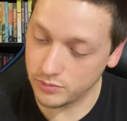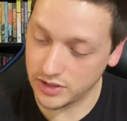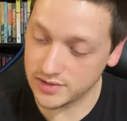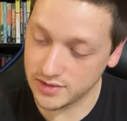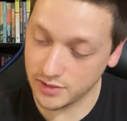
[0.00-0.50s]
but
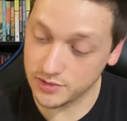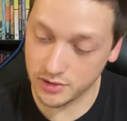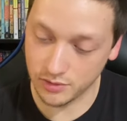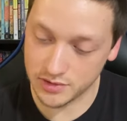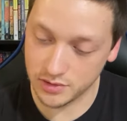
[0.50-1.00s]
it sounds
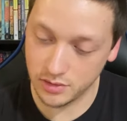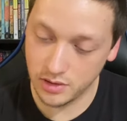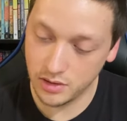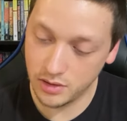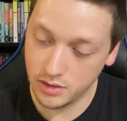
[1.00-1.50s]
interesting.
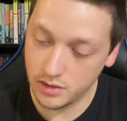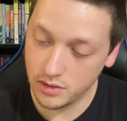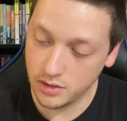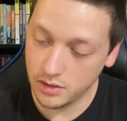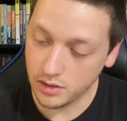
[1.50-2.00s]

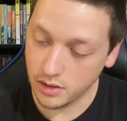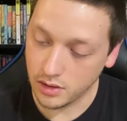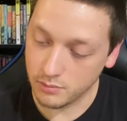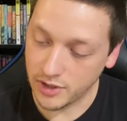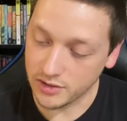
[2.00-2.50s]

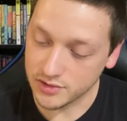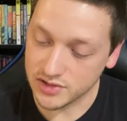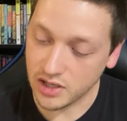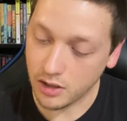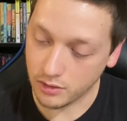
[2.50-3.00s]
Michael
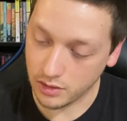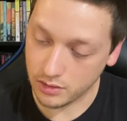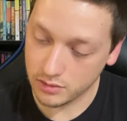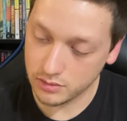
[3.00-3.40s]
Shara.